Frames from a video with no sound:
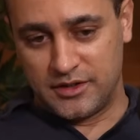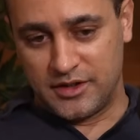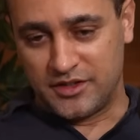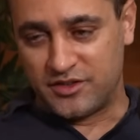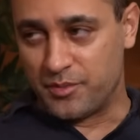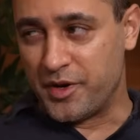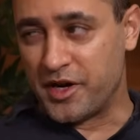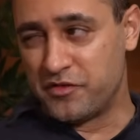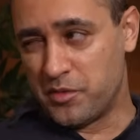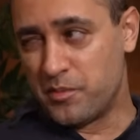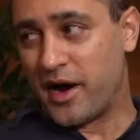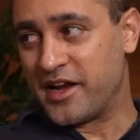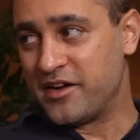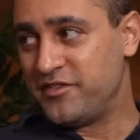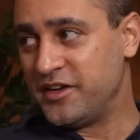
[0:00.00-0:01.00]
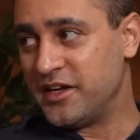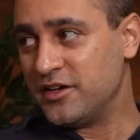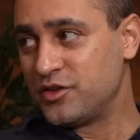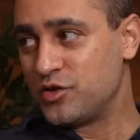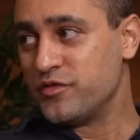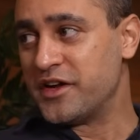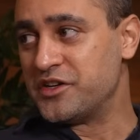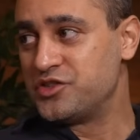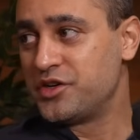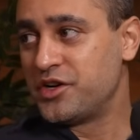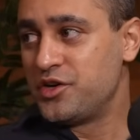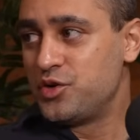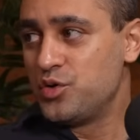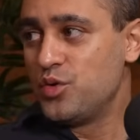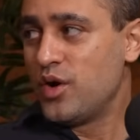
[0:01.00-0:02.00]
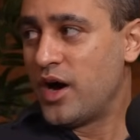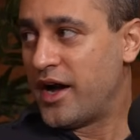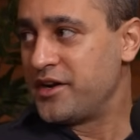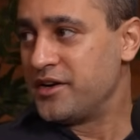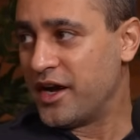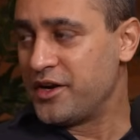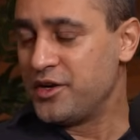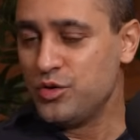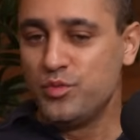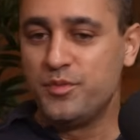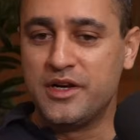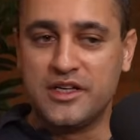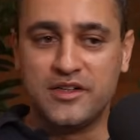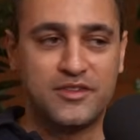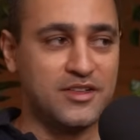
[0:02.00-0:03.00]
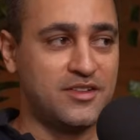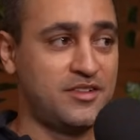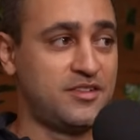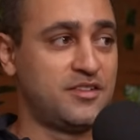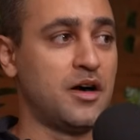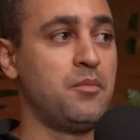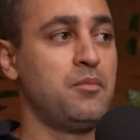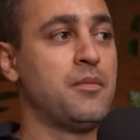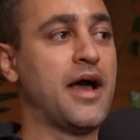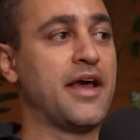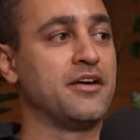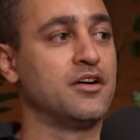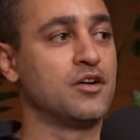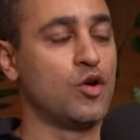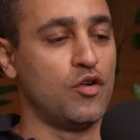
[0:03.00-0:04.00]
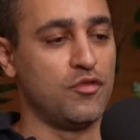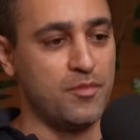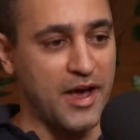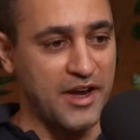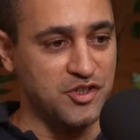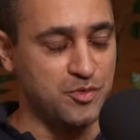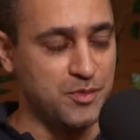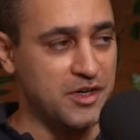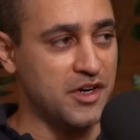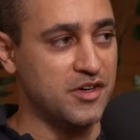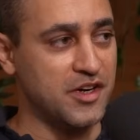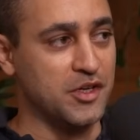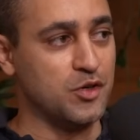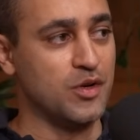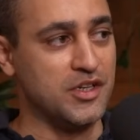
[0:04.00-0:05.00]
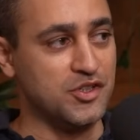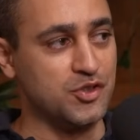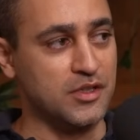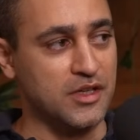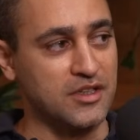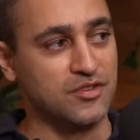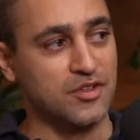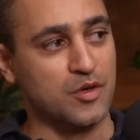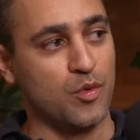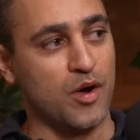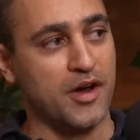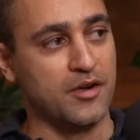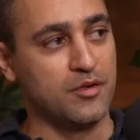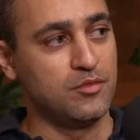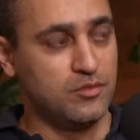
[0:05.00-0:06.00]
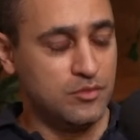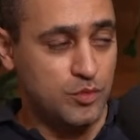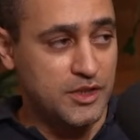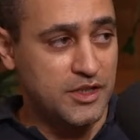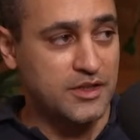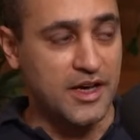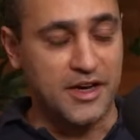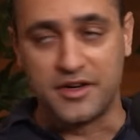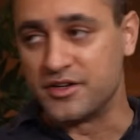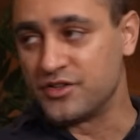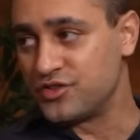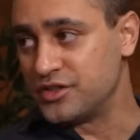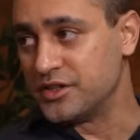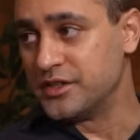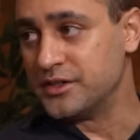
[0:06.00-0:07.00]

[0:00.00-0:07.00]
it's a bit of a minefield to venture into, I do believe that some manner of management and regulation is required within that industry.